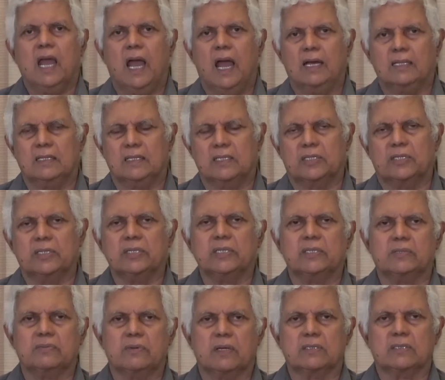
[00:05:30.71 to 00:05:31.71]
And the
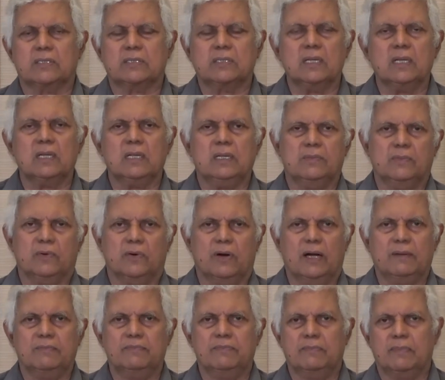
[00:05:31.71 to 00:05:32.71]
church was still in
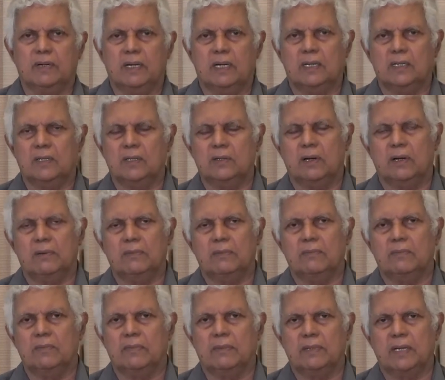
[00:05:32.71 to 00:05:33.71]
Moab, uh,
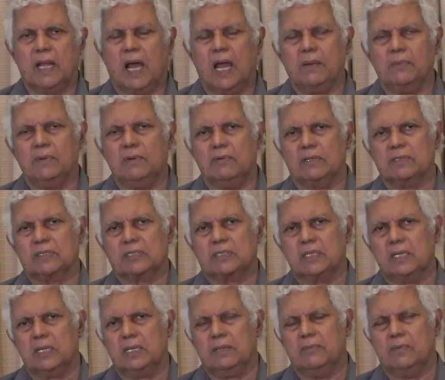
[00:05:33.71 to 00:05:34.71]
Naomi was
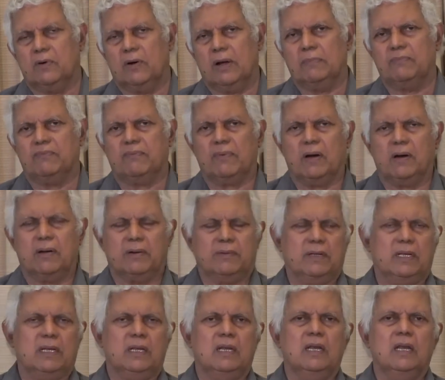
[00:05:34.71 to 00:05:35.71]
still in Moab, far
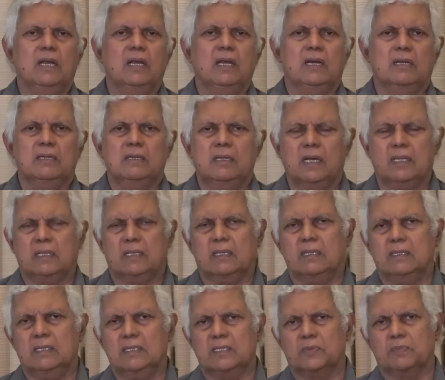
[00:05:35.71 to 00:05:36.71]
away, death,
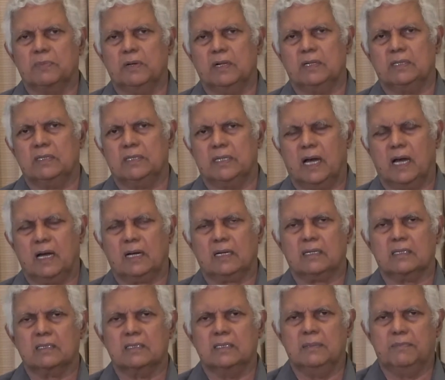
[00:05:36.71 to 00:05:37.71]
dismal,
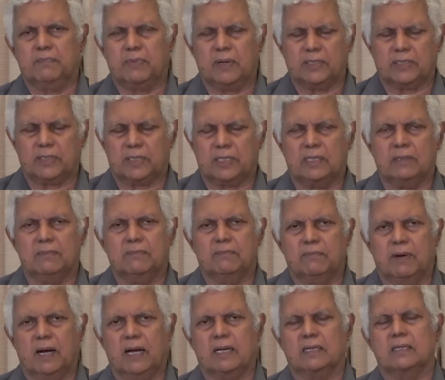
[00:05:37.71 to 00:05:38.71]
dark, depression.
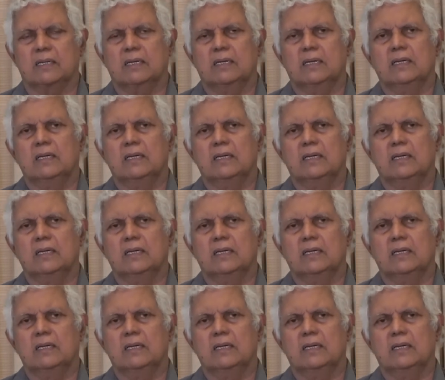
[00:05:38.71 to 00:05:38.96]
But